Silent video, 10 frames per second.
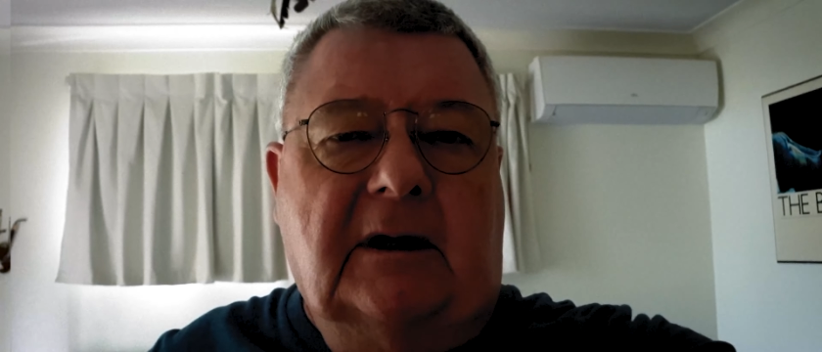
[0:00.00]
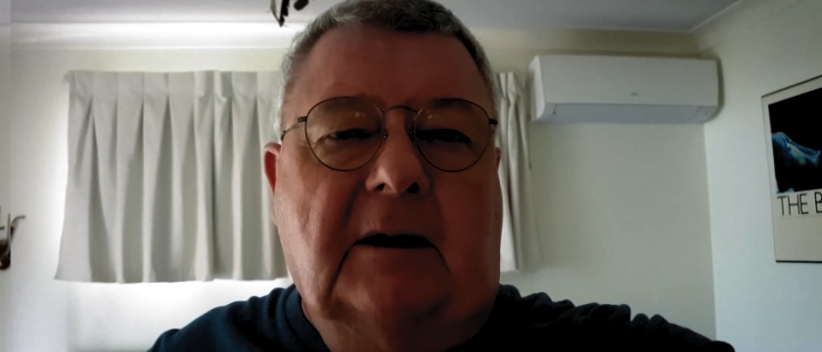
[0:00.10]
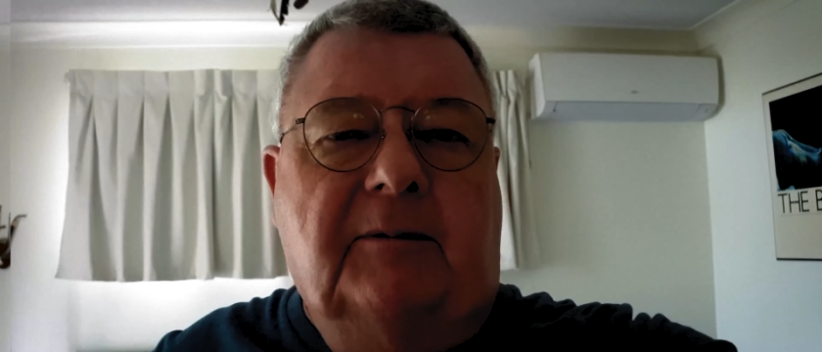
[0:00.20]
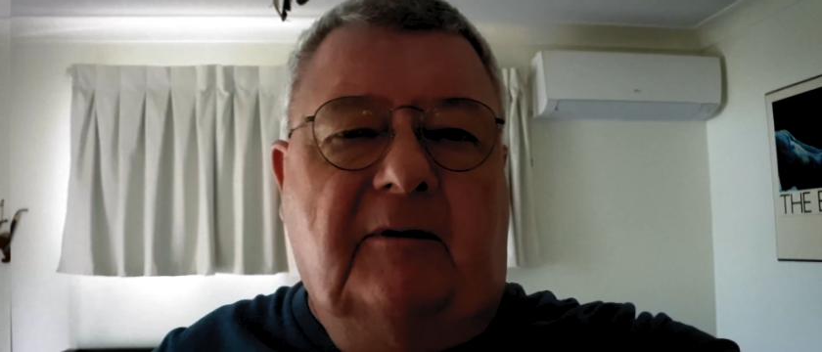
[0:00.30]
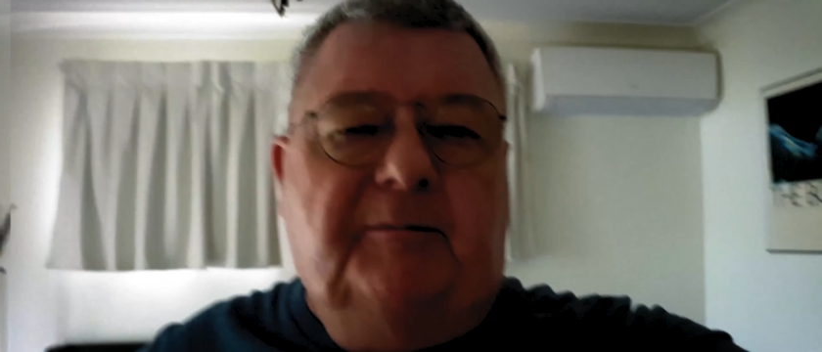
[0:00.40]
a
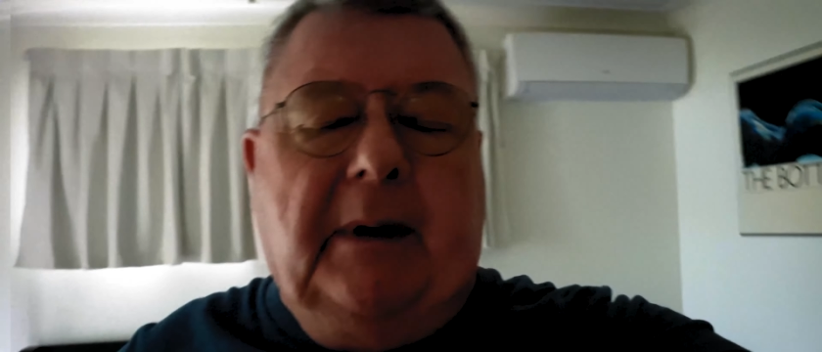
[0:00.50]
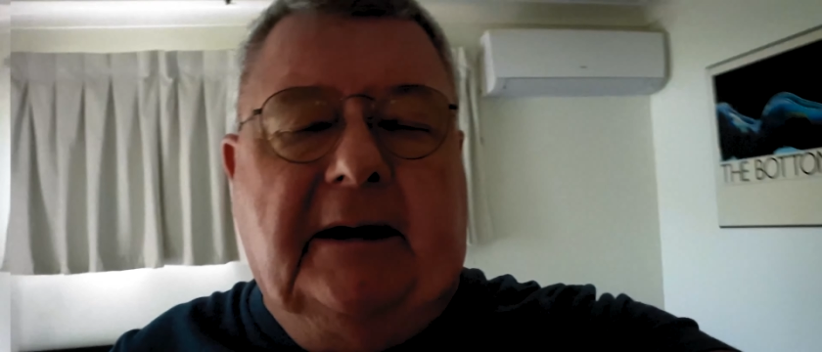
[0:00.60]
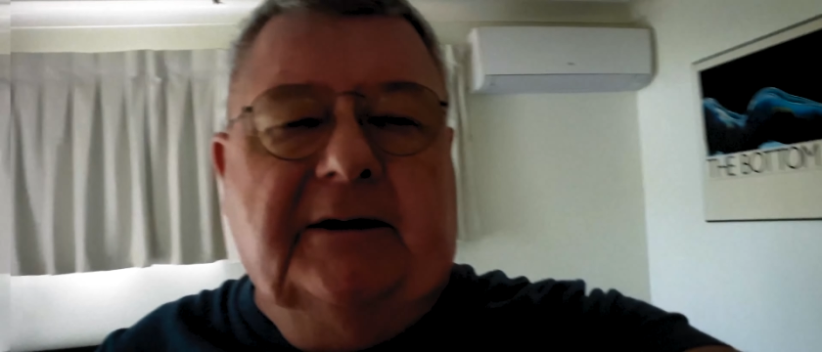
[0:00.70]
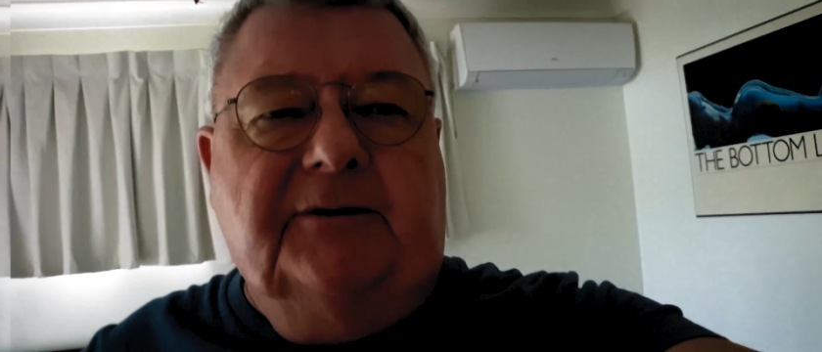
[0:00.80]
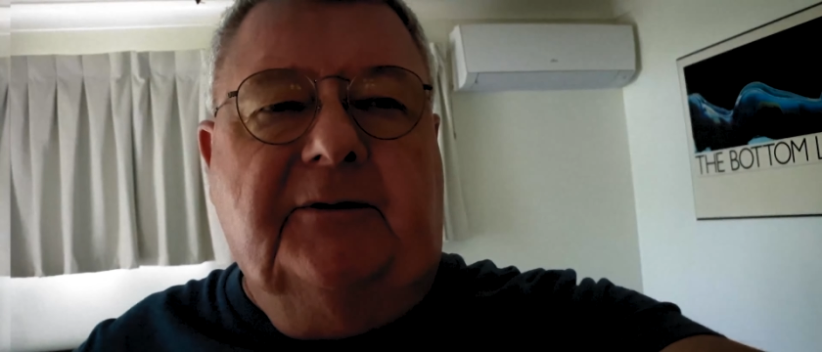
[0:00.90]
couple of
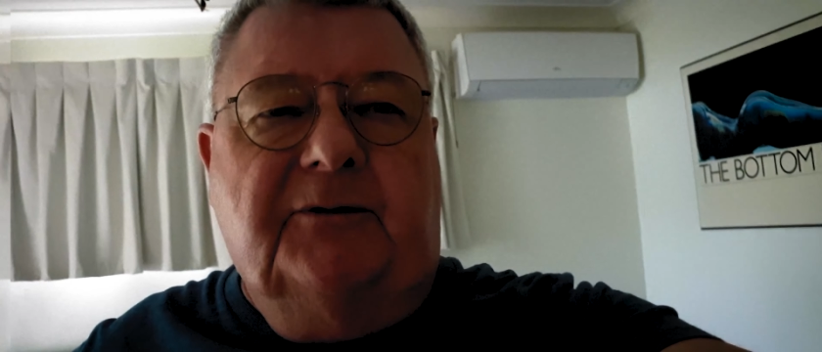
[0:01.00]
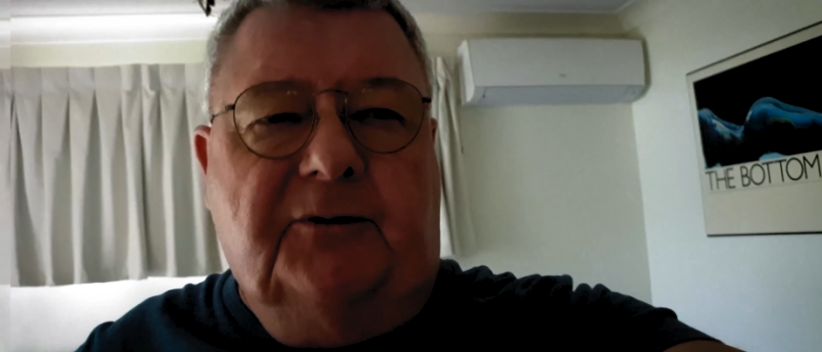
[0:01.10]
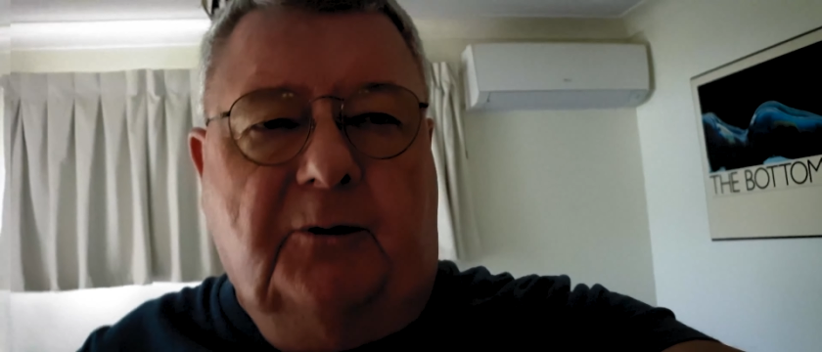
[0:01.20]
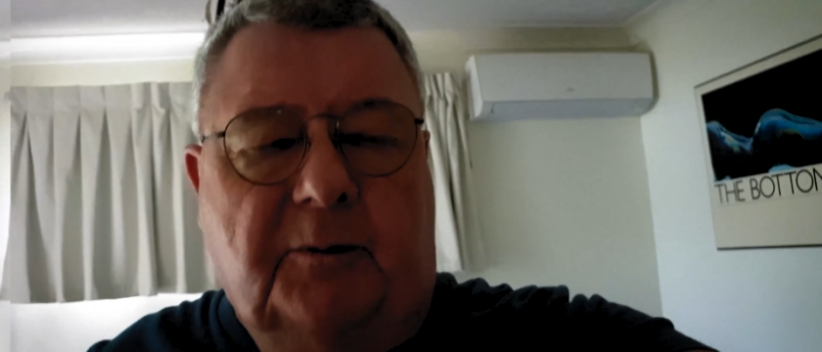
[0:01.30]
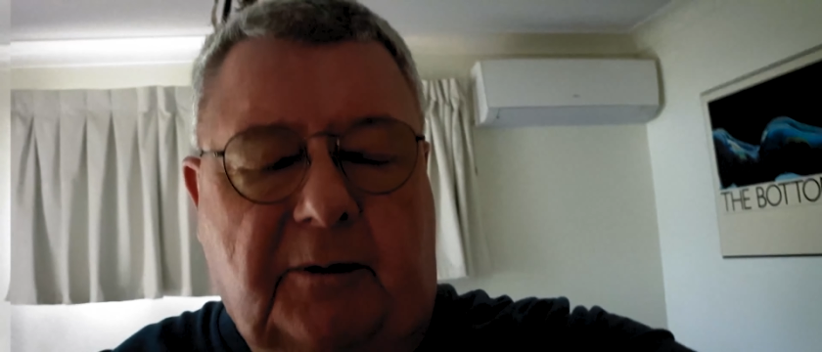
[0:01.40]
punnets of
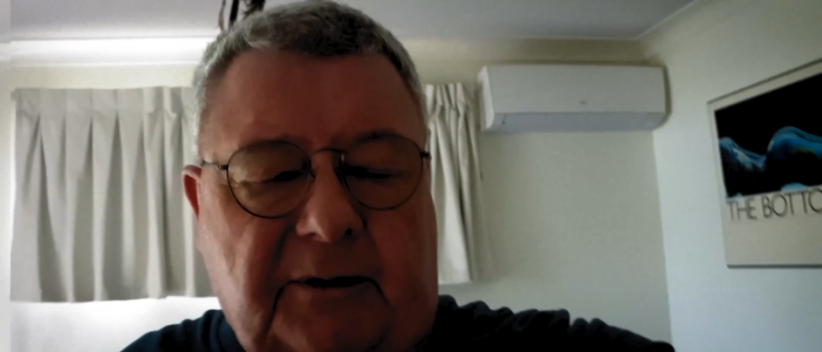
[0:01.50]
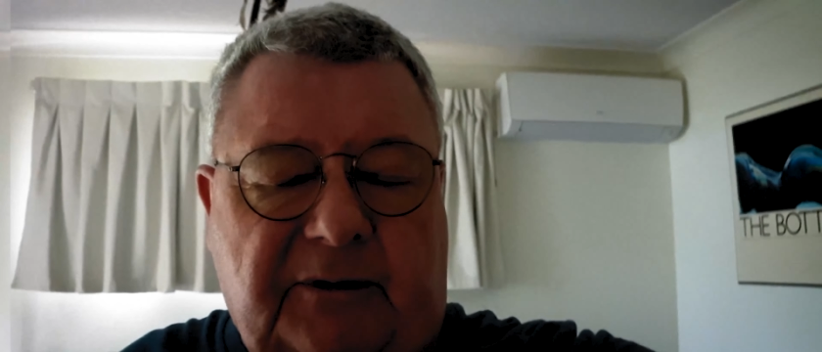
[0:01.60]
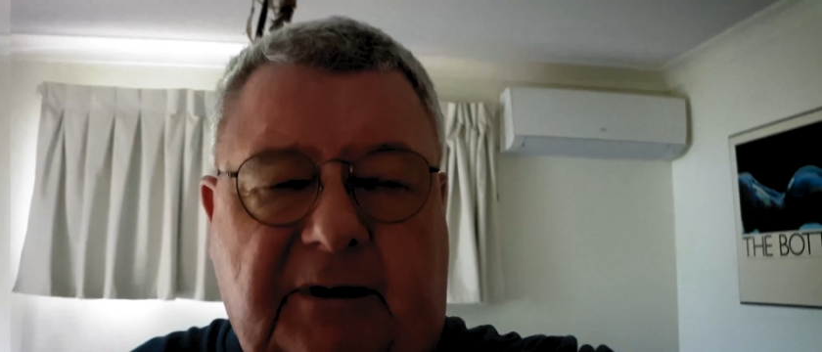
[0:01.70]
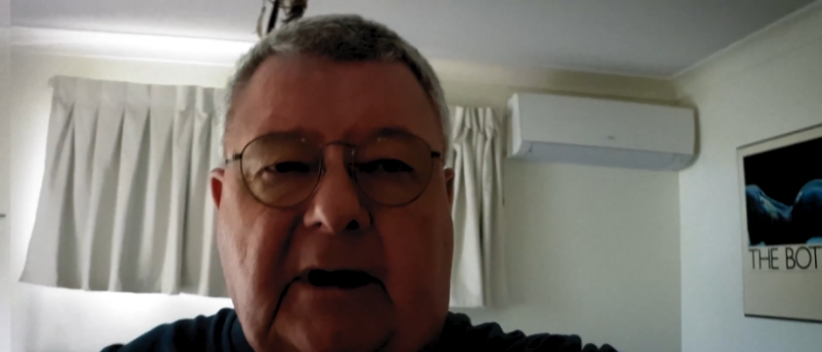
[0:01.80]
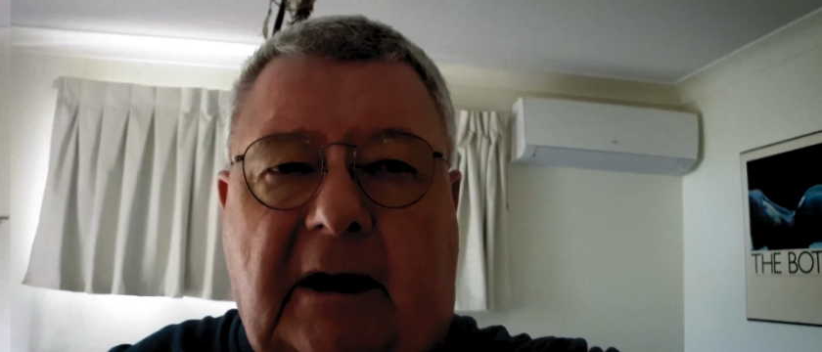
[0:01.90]

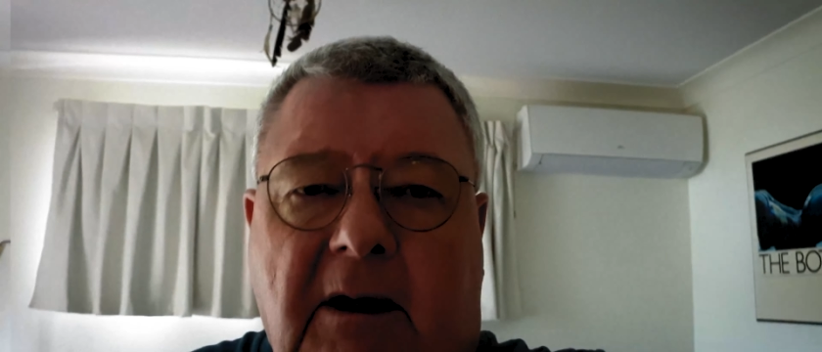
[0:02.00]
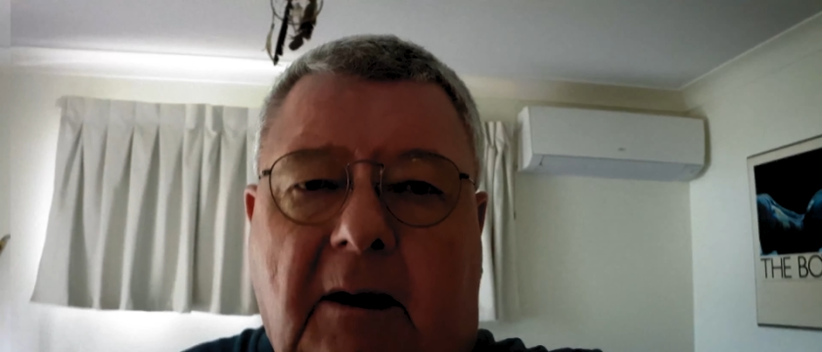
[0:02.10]
strawberries a day.